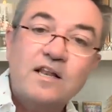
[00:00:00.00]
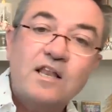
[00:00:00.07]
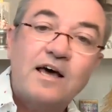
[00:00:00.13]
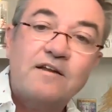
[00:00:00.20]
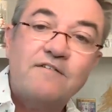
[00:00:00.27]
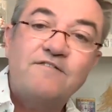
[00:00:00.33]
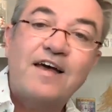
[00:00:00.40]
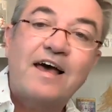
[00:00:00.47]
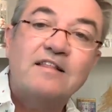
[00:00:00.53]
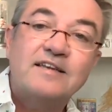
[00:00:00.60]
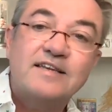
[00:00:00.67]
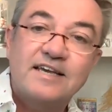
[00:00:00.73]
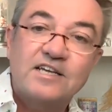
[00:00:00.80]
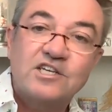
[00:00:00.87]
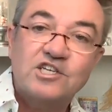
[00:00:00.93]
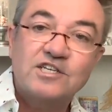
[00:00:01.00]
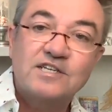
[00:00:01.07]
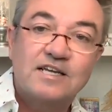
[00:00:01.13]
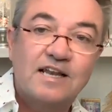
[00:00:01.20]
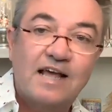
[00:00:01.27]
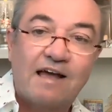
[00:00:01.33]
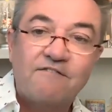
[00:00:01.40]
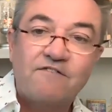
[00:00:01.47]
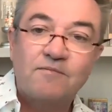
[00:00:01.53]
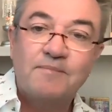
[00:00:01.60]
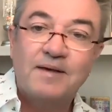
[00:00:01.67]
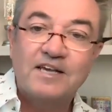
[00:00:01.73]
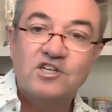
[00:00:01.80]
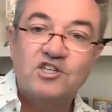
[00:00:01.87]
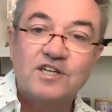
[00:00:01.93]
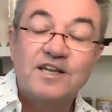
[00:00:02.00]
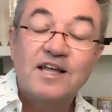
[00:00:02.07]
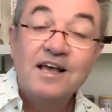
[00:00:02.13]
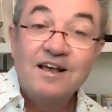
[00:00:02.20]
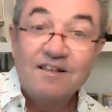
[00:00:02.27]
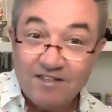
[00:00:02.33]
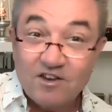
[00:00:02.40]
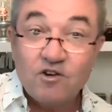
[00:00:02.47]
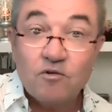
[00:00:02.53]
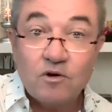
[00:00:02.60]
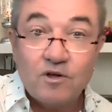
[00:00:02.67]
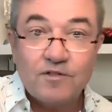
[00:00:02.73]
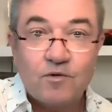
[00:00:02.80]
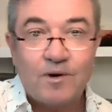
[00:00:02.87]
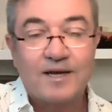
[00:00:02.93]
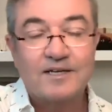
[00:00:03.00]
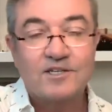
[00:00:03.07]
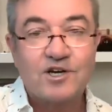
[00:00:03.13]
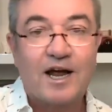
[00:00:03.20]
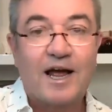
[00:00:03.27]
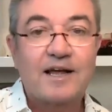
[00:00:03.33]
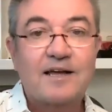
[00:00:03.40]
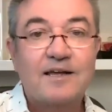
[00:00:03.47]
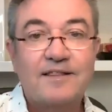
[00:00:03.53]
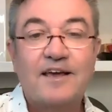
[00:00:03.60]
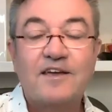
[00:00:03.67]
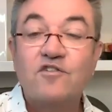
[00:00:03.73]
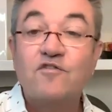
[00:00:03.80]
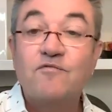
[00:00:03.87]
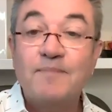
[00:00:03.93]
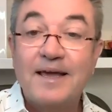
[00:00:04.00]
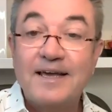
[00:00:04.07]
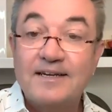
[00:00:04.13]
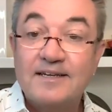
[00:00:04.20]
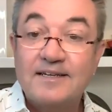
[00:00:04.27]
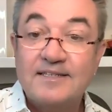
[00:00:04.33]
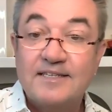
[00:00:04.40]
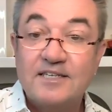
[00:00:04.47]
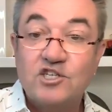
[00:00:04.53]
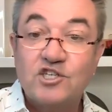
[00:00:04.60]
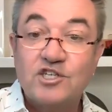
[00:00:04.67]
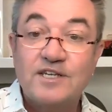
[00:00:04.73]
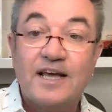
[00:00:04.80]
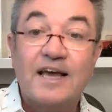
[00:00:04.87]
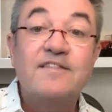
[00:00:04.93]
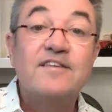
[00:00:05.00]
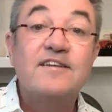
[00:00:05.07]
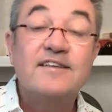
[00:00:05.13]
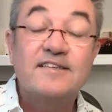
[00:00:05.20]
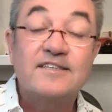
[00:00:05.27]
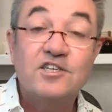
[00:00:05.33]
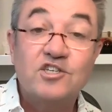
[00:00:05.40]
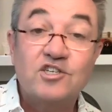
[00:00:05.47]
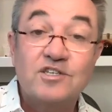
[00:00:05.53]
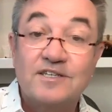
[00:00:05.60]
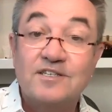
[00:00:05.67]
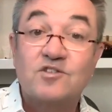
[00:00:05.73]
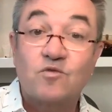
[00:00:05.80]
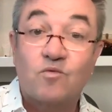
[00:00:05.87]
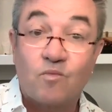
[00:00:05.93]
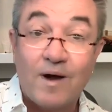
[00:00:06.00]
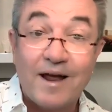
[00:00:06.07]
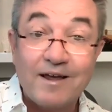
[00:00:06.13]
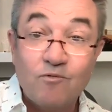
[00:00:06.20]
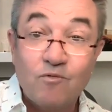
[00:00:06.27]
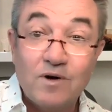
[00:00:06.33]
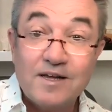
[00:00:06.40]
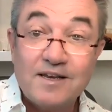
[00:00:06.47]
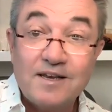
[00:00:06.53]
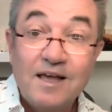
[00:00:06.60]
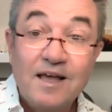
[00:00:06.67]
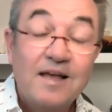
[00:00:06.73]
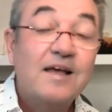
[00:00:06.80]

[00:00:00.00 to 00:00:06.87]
get a lot of validation and affirmation that you're on the right track, that you've made a decision and the decision is the right one.